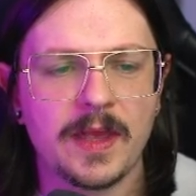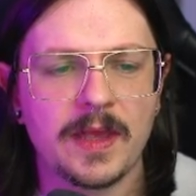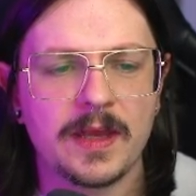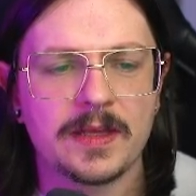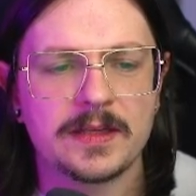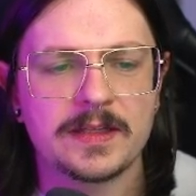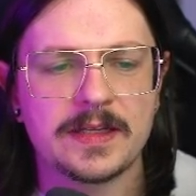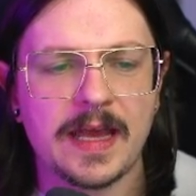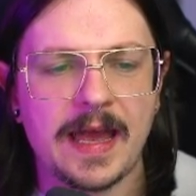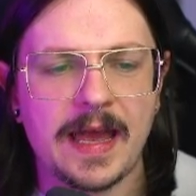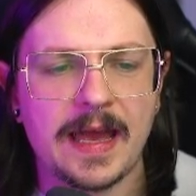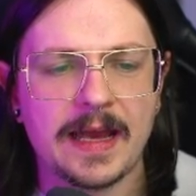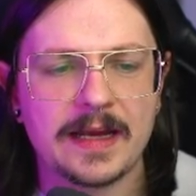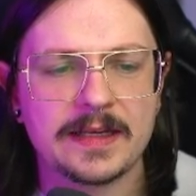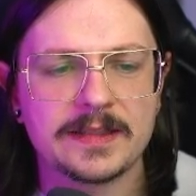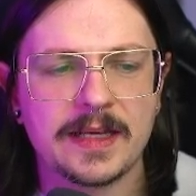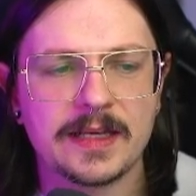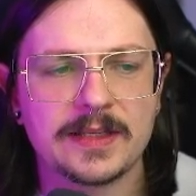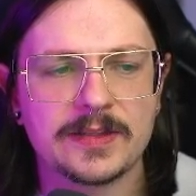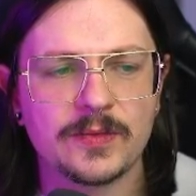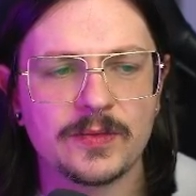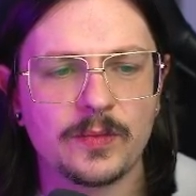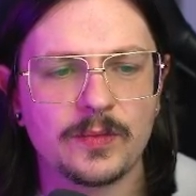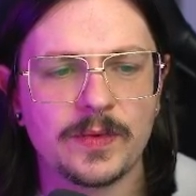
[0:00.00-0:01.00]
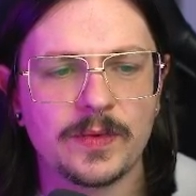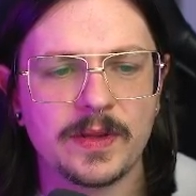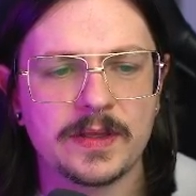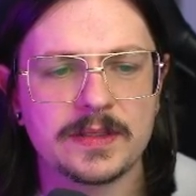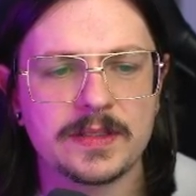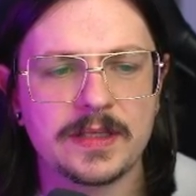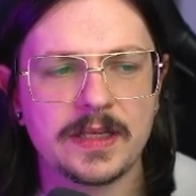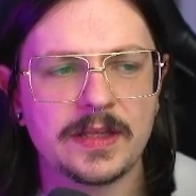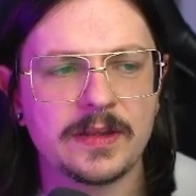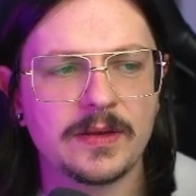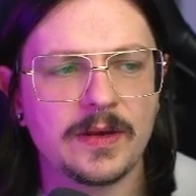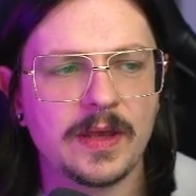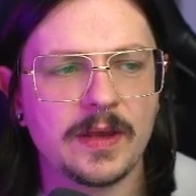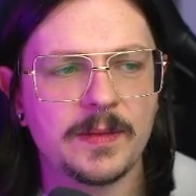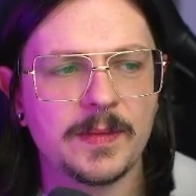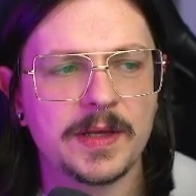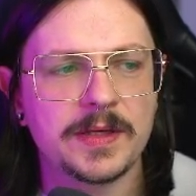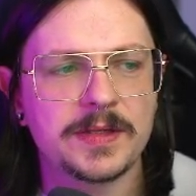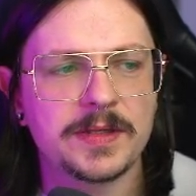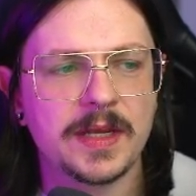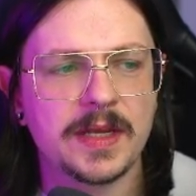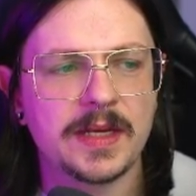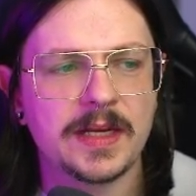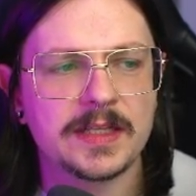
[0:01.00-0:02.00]
To access and see the
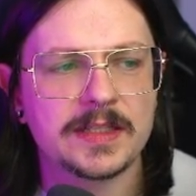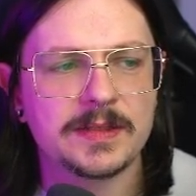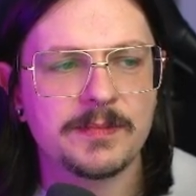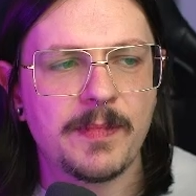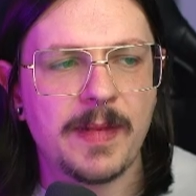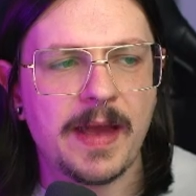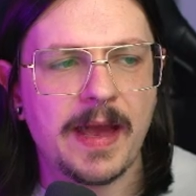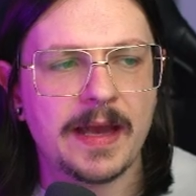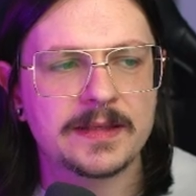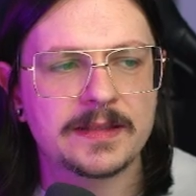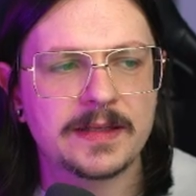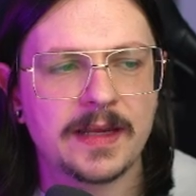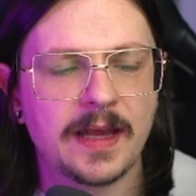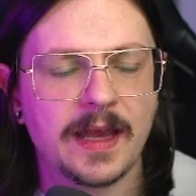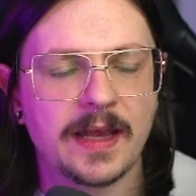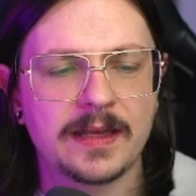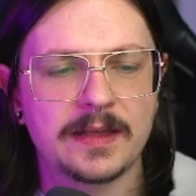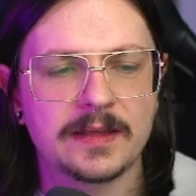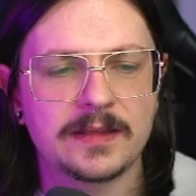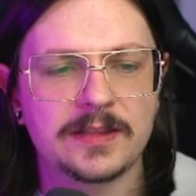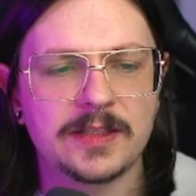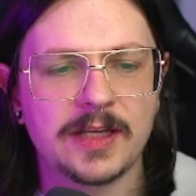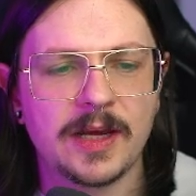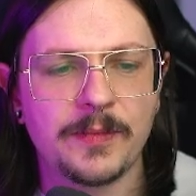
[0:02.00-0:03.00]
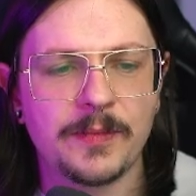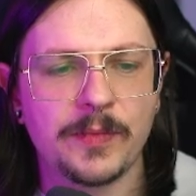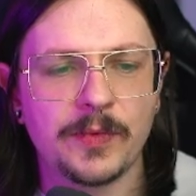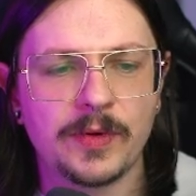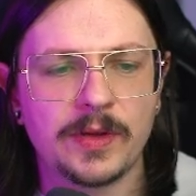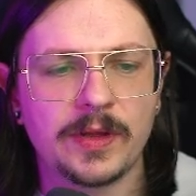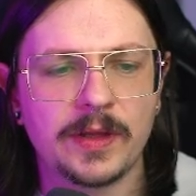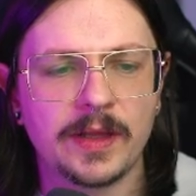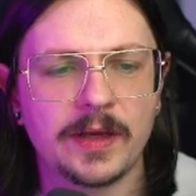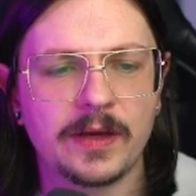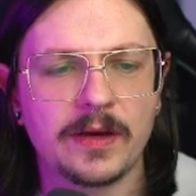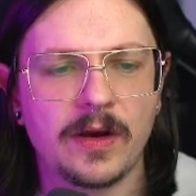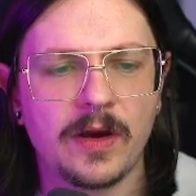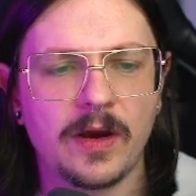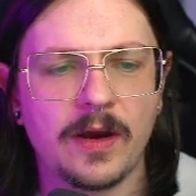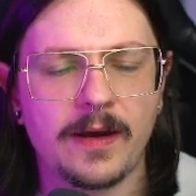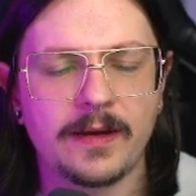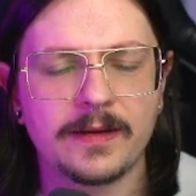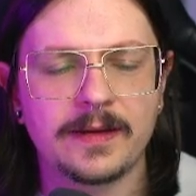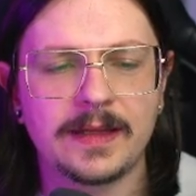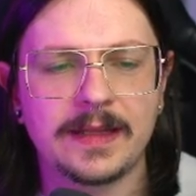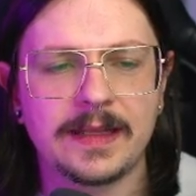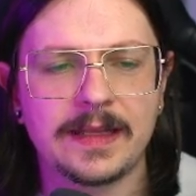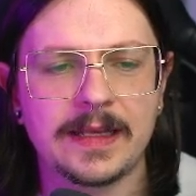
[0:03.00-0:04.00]
image in its mask, I can double click
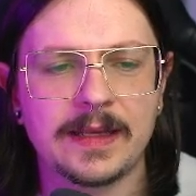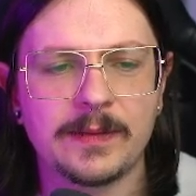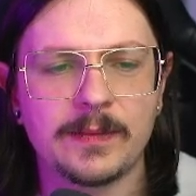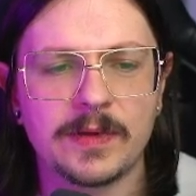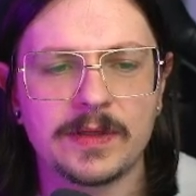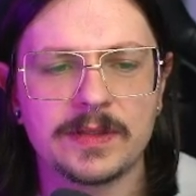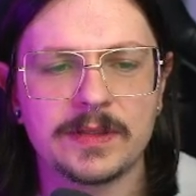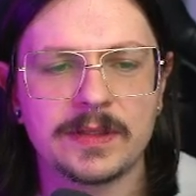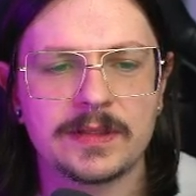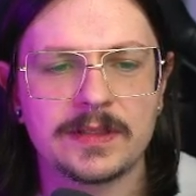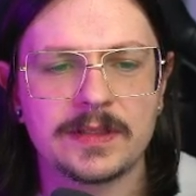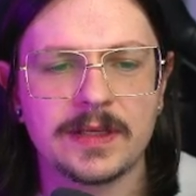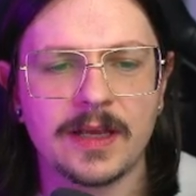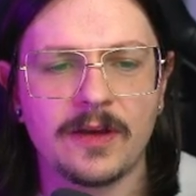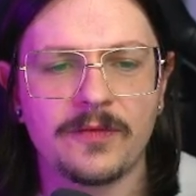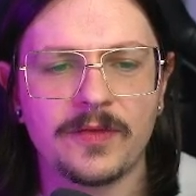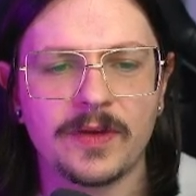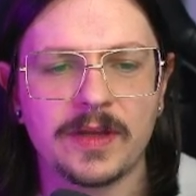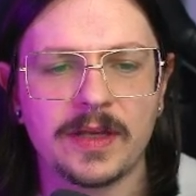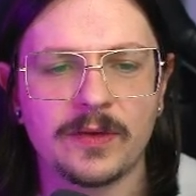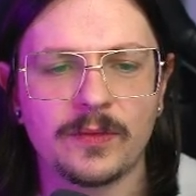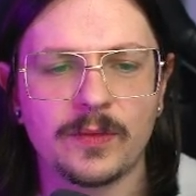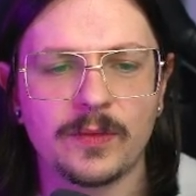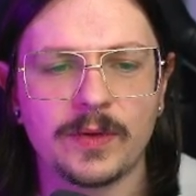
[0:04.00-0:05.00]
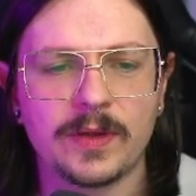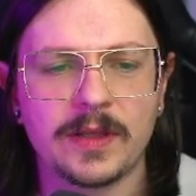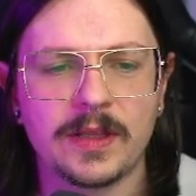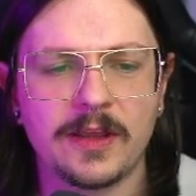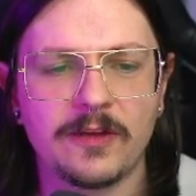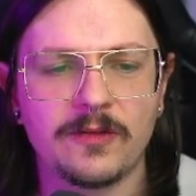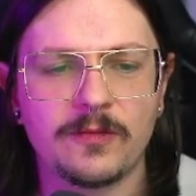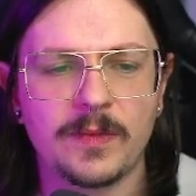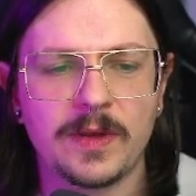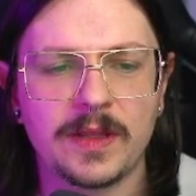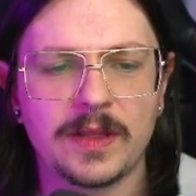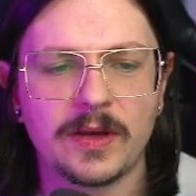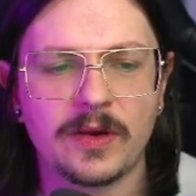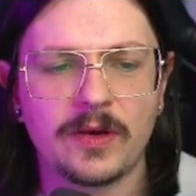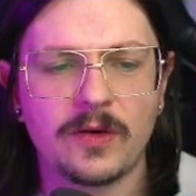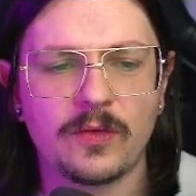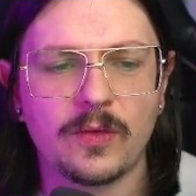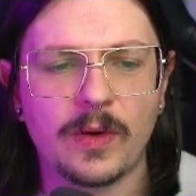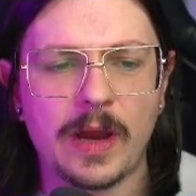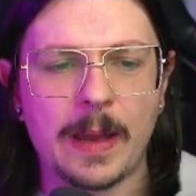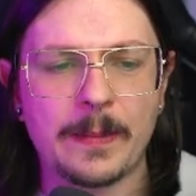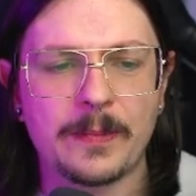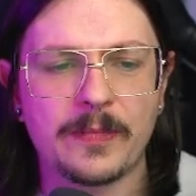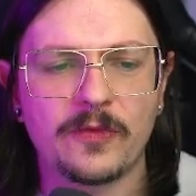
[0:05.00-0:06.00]
on the image itself and it will give me the
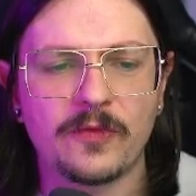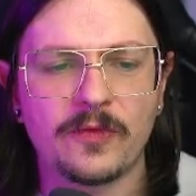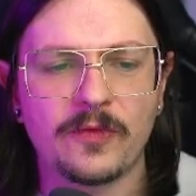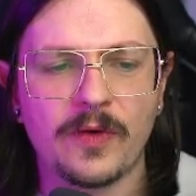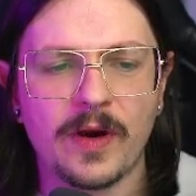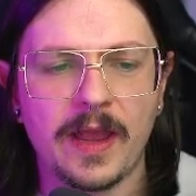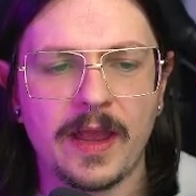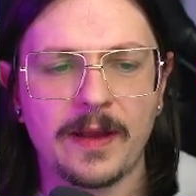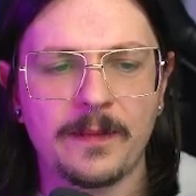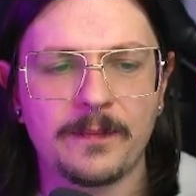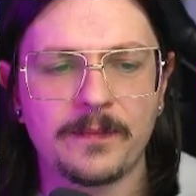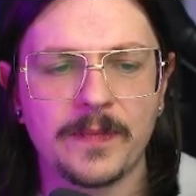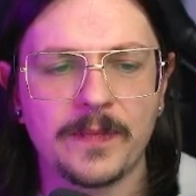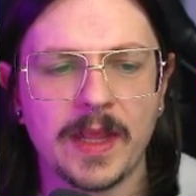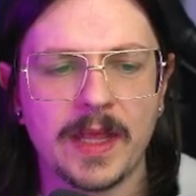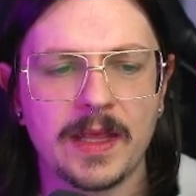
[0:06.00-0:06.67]
crop frame.